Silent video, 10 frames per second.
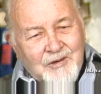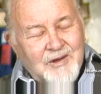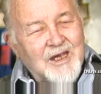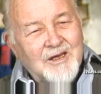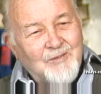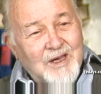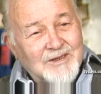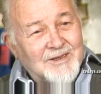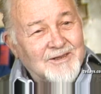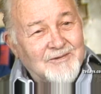You can
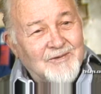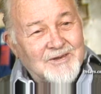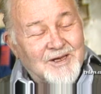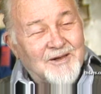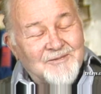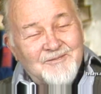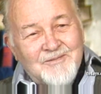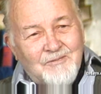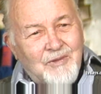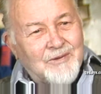imagine the result.
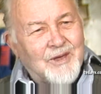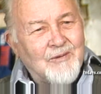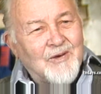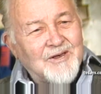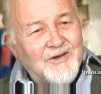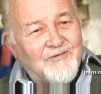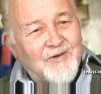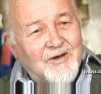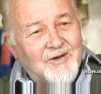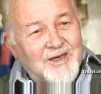They were in a
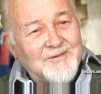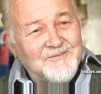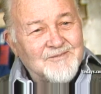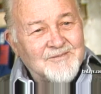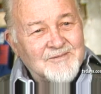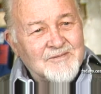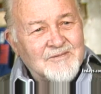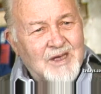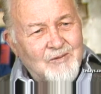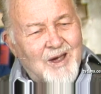fury.
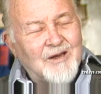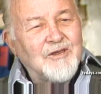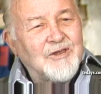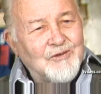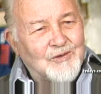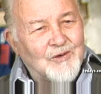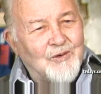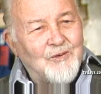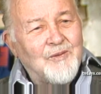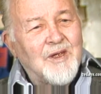They wanted to
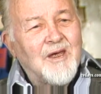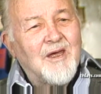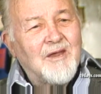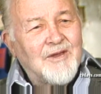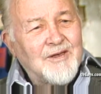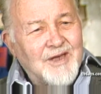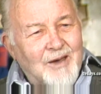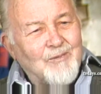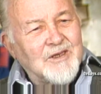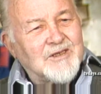do the
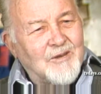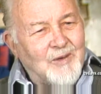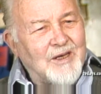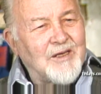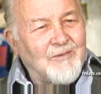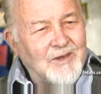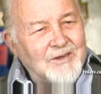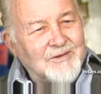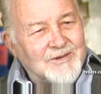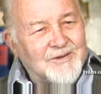numbers the way they were
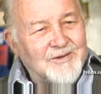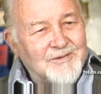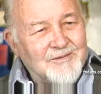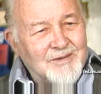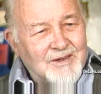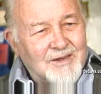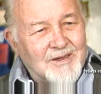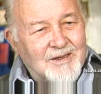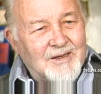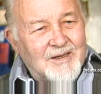used to,
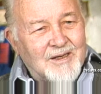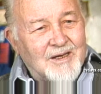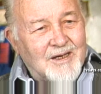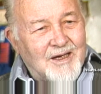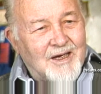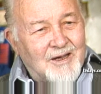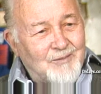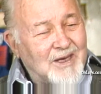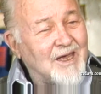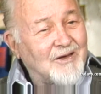
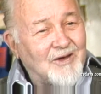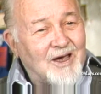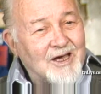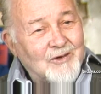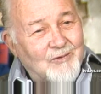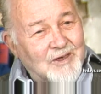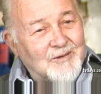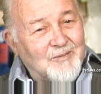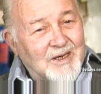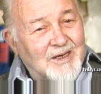and began to argue
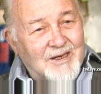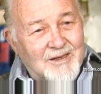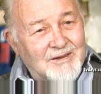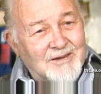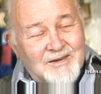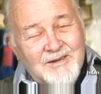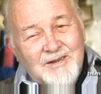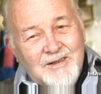with me, and